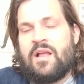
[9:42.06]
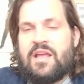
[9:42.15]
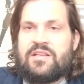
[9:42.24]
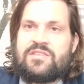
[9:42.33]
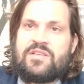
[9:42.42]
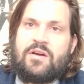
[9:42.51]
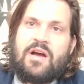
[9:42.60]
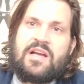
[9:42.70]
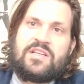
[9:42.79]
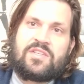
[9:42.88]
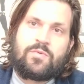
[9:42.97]
And so
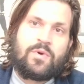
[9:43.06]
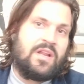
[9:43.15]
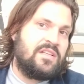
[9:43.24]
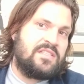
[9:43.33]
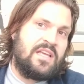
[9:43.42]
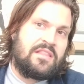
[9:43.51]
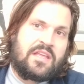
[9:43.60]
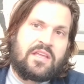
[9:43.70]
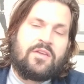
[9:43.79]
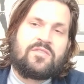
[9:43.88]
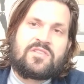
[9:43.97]
I just wanted to say
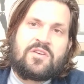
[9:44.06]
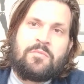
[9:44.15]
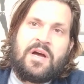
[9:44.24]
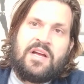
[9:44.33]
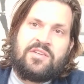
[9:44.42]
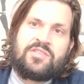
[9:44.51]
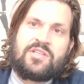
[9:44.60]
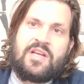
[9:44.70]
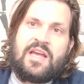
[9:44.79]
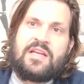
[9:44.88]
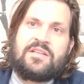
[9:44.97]
thank you so much.
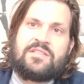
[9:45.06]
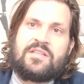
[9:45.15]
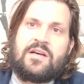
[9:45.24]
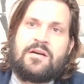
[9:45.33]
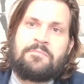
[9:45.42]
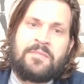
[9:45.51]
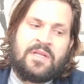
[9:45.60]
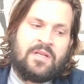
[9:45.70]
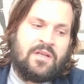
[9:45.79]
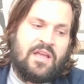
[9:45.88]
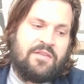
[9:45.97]
And
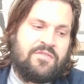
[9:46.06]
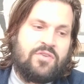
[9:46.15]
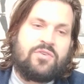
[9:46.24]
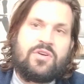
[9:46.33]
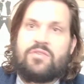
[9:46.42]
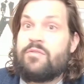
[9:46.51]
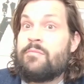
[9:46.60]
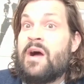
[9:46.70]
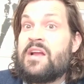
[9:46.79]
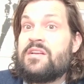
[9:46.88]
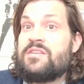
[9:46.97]
if you could
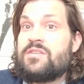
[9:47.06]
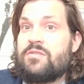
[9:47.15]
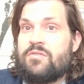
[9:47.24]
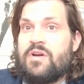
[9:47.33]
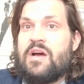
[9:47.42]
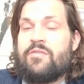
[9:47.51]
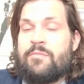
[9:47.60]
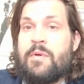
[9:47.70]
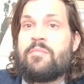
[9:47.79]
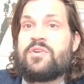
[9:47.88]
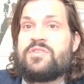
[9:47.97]

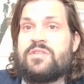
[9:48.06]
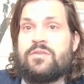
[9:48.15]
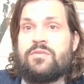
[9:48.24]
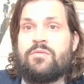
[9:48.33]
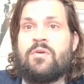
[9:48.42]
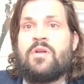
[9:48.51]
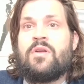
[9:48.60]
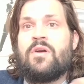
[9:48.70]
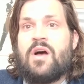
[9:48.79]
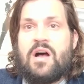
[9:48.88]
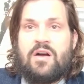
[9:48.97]
remember to
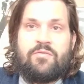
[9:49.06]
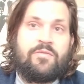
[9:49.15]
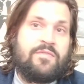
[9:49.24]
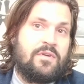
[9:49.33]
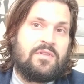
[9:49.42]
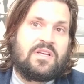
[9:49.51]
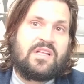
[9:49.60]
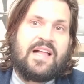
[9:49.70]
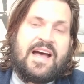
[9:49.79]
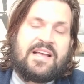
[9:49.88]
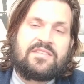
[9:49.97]
review the
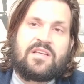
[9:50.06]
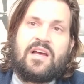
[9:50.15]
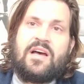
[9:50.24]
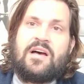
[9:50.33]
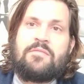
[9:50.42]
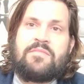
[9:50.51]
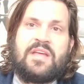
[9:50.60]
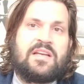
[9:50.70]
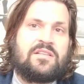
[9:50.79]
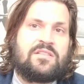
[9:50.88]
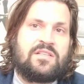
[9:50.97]
class,
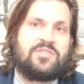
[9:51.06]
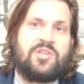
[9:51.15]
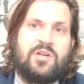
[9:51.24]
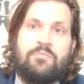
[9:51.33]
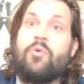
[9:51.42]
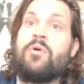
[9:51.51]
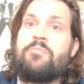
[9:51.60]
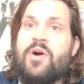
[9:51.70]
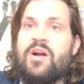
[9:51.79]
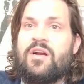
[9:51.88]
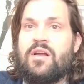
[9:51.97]
that is such an important
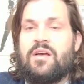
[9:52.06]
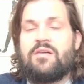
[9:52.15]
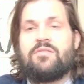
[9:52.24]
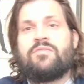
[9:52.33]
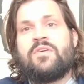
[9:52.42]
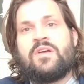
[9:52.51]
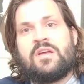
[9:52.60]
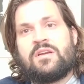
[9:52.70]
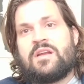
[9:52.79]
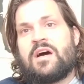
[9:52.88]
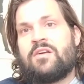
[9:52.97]
part of
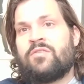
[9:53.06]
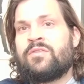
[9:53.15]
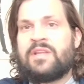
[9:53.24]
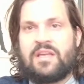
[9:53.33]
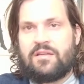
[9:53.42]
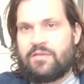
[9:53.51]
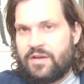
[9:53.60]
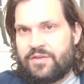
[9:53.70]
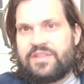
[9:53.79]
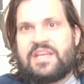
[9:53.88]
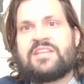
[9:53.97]
not only
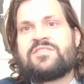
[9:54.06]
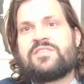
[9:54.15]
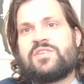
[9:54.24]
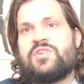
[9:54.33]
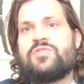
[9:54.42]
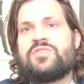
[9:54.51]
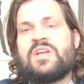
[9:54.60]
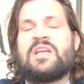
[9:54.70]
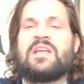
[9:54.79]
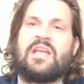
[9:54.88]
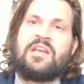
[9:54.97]
the
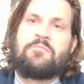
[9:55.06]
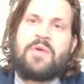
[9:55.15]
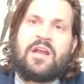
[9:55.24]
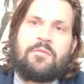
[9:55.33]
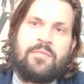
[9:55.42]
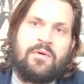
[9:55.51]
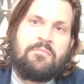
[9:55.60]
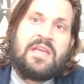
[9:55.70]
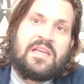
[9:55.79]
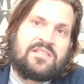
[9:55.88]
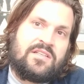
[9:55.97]
institution getting better, but
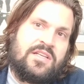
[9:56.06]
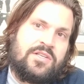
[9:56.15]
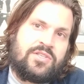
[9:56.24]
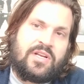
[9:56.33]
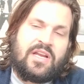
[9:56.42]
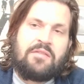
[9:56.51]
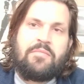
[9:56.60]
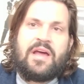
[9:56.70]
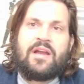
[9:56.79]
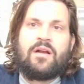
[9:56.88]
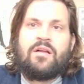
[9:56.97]
me as a teacher getting
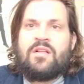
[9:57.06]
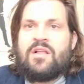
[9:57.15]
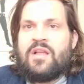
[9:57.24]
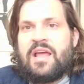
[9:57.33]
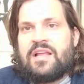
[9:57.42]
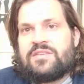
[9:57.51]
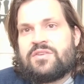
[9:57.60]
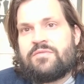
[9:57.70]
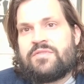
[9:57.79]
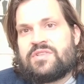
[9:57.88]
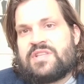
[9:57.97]
better. And so
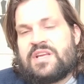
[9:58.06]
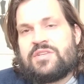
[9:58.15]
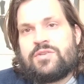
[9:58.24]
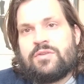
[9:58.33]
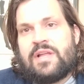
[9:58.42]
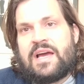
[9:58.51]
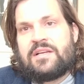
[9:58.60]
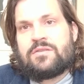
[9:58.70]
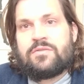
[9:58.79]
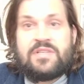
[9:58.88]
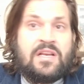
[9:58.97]
if there's things you
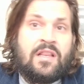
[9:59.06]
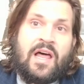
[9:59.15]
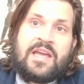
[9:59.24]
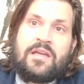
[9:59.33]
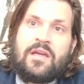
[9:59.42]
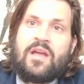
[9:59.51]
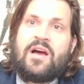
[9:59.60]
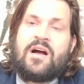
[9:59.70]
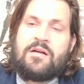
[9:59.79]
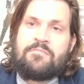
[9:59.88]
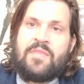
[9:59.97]
liked or didn't like
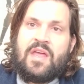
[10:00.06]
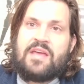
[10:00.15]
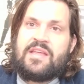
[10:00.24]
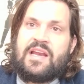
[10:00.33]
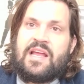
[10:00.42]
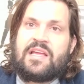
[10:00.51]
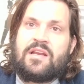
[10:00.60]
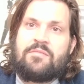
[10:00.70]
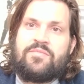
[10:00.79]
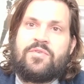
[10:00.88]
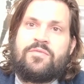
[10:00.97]
that I can
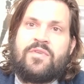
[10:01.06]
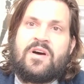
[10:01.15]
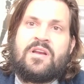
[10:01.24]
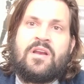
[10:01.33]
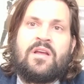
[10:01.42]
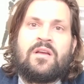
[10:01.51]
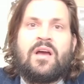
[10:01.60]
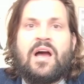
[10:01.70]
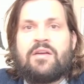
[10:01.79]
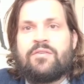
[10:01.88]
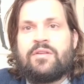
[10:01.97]
improve on,
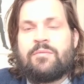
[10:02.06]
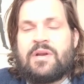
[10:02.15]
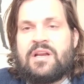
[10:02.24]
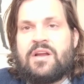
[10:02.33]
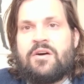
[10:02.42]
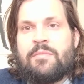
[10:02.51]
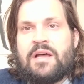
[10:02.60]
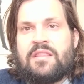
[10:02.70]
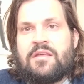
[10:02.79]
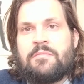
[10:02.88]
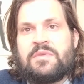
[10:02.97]
I really want to know
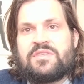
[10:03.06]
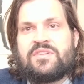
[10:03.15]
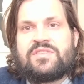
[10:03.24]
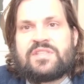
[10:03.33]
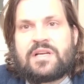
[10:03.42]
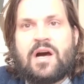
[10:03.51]
about them, and so does the